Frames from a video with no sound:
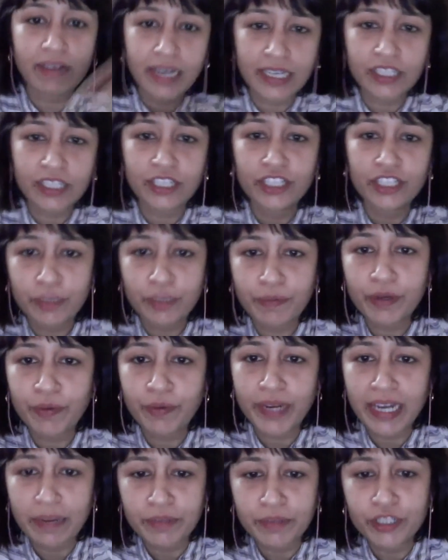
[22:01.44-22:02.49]
the relationship
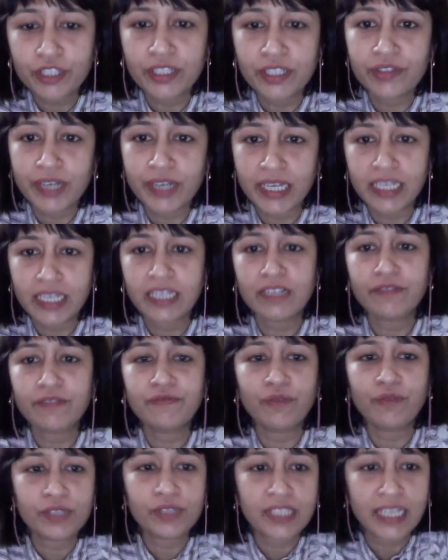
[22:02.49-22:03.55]
between emissions, radiative
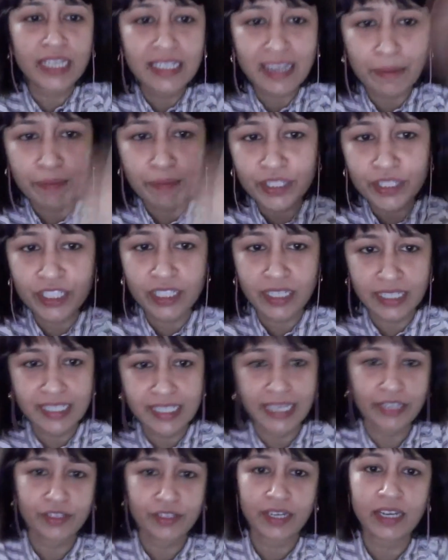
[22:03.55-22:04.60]
forcing, temperature,
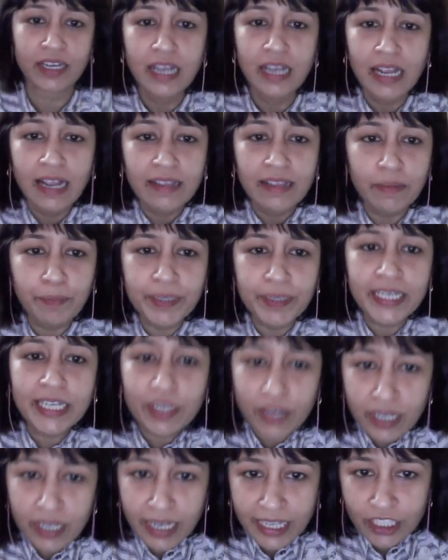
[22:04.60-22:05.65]
etc., the
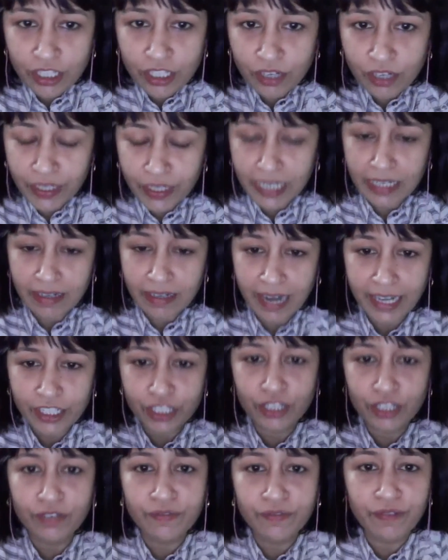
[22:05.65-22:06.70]
particular nature of the
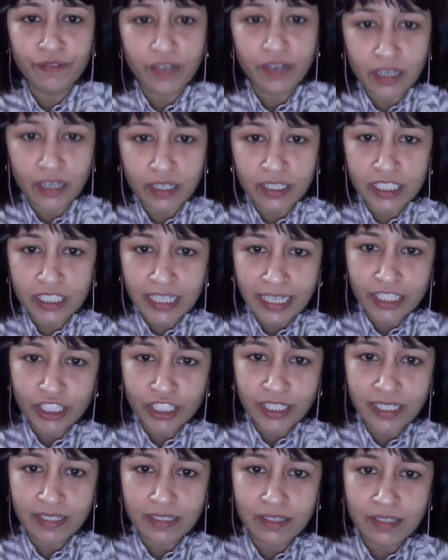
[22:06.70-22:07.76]
interaction of
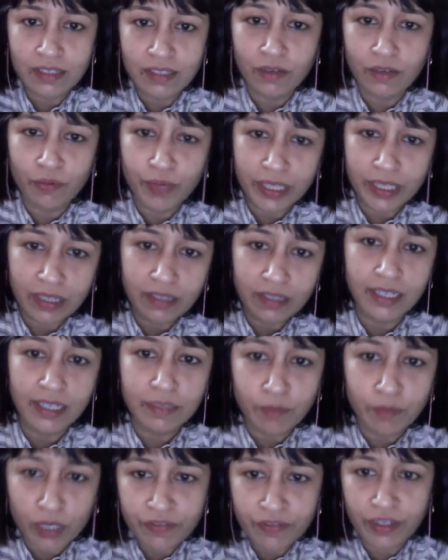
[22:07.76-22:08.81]
GHGs with
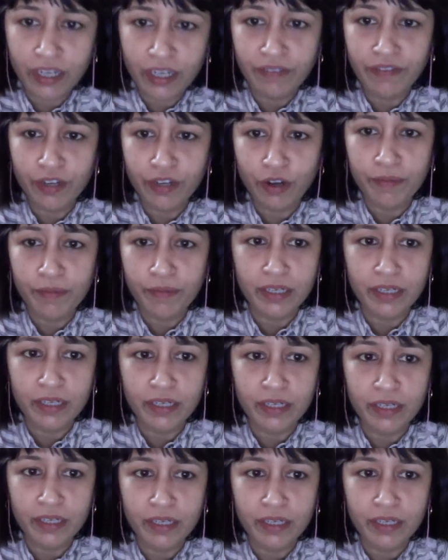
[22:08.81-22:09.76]
atmospheric phenomenon.